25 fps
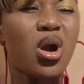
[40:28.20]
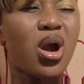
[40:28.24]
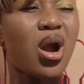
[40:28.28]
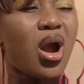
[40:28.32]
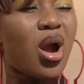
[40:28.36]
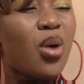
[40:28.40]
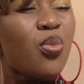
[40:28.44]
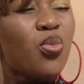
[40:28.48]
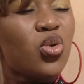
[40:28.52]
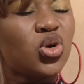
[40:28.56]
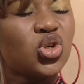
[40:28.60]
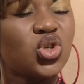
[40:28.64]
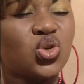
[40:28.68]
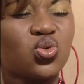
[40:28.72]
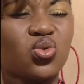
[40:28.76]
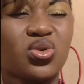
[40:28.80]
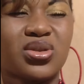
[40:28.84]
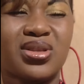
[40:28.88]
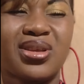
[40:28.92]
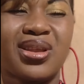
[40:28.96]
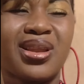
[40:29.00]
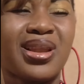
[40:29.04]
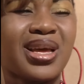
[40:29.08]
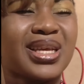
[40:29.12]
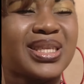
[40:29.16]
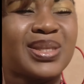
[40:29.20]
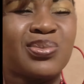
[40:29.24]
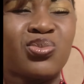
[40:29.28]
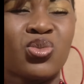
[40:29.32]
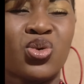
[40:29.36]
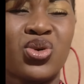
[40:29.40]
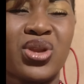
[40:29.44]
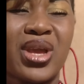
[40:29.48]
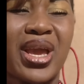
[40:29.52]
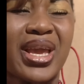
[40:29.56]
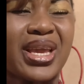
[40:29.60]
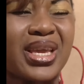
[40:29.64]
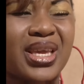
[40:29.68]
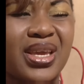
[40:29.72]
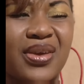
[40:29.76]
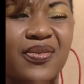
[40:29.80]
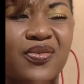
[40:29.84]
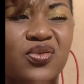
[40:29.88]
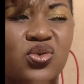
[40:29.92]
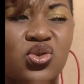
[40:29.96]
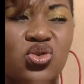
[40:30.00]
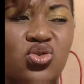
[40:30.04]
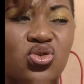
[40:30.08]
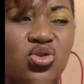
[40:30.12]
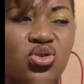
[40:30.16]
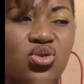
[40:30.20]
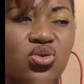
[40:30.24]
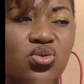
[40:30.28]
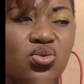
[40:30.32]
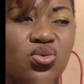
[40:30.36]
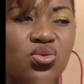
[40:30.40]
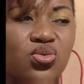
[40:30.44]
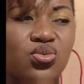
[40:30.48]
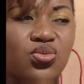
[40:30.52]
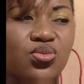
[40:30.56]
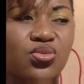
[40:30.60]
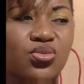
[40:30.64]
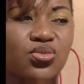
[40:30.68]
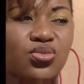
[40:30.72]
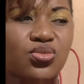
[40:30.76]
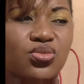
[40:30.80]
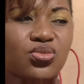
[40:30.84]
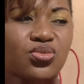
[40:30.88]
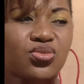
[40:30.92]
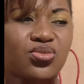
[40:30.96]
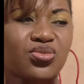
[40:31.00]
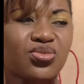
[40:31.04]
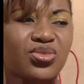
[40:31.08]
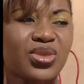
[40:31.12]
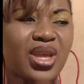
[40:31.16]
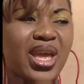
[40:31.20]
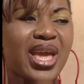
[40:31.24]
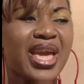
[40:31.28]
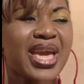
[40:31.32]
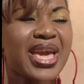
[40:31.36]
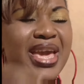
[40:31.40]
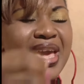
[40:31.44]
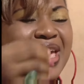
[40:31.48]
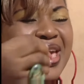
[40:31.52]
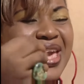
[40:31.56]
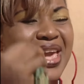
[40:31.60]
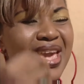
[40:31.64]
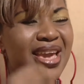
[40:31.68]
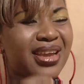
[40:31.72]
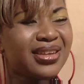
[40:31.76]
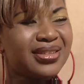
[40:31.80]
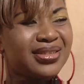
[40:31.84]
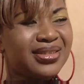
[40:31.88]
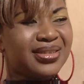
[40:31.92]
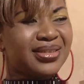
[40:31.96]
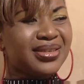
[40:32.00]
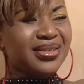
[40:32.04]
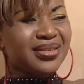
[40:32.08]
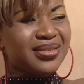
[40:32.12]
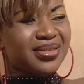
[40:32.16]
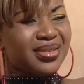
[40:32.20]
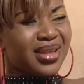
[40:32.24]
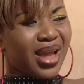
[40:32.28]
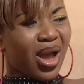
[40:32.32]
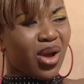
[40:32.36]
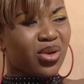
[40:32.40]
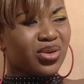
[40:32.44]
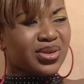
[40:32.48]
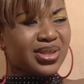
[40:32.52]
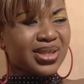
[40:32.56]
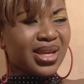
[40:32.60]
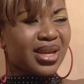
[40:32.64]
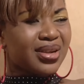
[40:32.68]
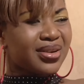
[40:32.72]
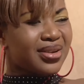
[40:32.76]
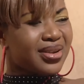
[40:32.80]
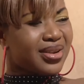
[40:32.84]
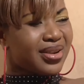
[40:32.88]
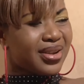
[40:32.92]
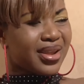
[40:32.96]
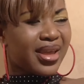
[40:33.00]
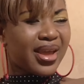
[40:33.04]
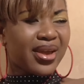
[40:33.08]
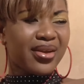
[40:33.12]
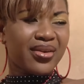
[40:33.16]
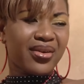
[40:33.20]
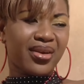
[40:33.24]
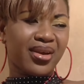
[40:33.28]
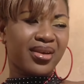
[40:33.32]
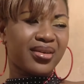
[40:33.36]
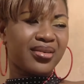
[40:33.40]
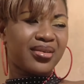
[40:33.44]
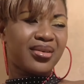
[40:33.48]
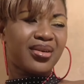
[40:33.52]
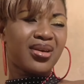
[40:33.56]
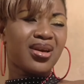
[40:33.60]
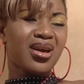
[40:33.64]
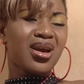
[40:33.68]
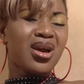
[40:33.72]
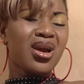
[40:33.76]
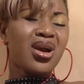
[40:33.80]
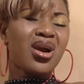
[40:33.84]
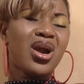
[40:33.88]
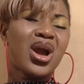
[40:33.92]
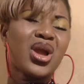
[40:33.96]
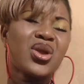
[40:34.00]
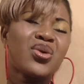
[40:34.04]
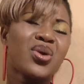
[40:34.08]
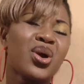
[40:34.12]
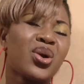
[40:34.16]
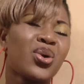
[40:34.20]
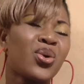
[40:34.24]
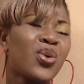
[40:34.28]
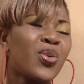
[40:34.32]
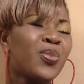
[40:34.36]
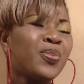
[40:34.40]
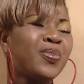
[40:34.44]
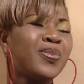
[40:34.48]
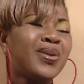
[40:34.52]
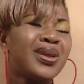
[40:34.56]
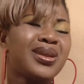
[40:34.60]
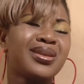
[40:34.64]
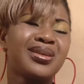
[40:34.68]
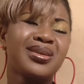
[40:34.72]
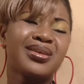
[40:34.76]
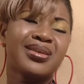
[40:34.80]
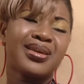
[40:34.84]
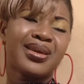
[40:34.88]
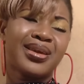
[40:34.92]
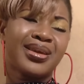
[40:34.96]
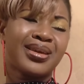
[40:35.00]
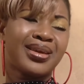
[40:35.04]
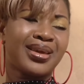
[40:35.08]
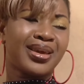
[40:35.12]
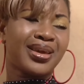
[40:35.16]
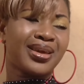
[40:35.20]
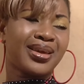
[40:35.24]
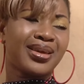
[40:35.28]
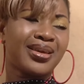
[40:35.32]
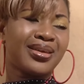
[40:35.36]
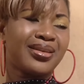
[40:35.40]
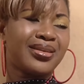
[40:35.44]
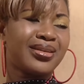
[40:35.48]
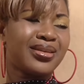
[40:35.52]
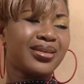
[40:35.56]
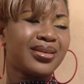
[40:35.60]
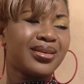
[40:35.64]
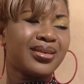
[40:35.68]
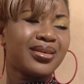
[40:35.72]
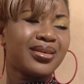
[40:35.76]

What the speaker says: How much was the last money I gave to you? 80,000 naira. And you are complaining again.